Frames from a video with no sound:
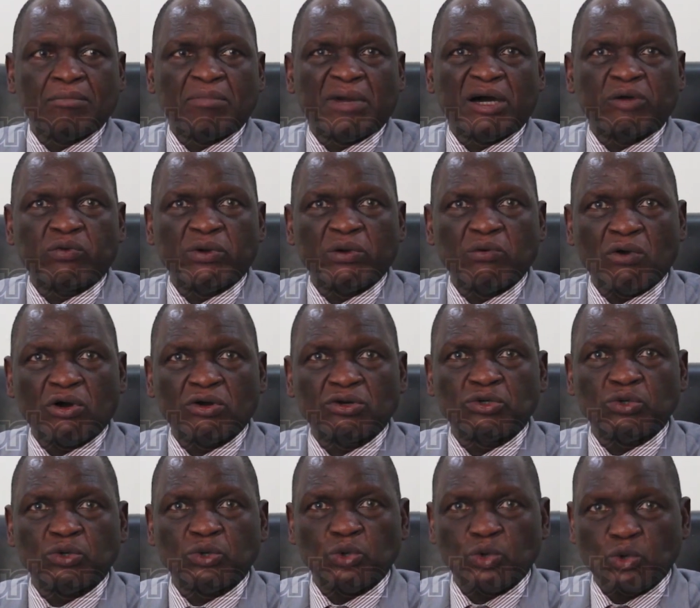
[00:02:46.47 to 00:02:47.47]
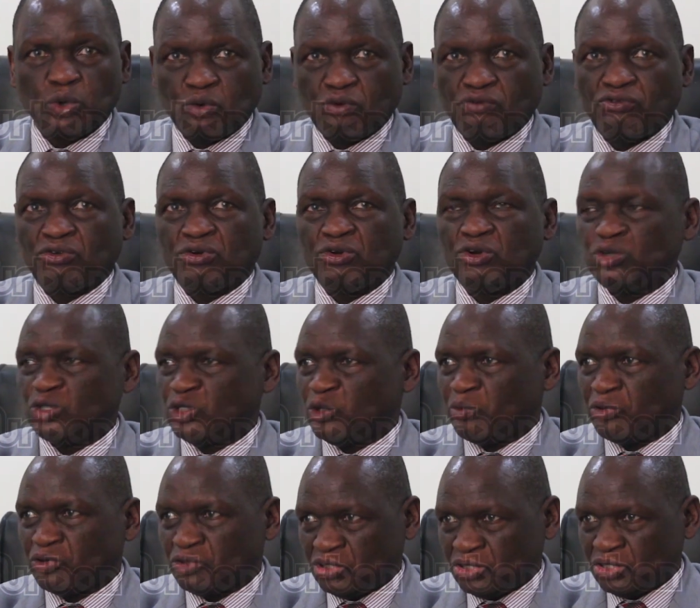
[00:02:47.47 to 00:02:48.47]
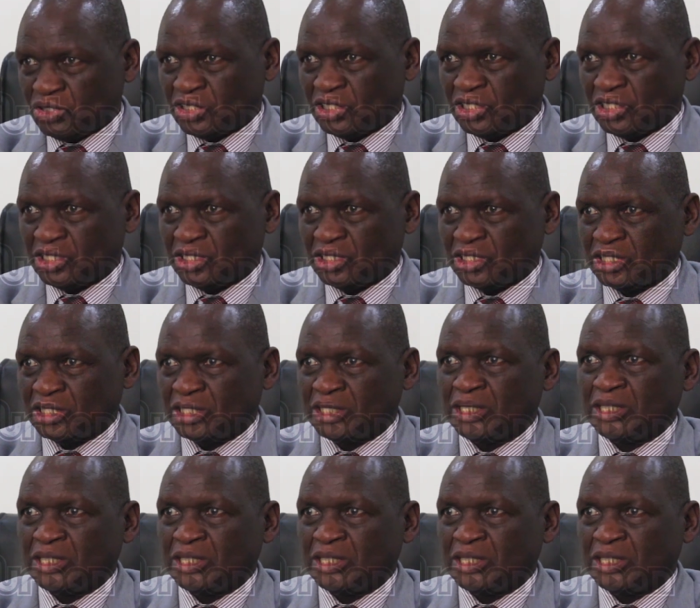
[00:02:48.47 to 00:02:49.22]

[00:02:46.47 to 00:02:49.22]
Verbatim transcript: but we want to look for those opportunities,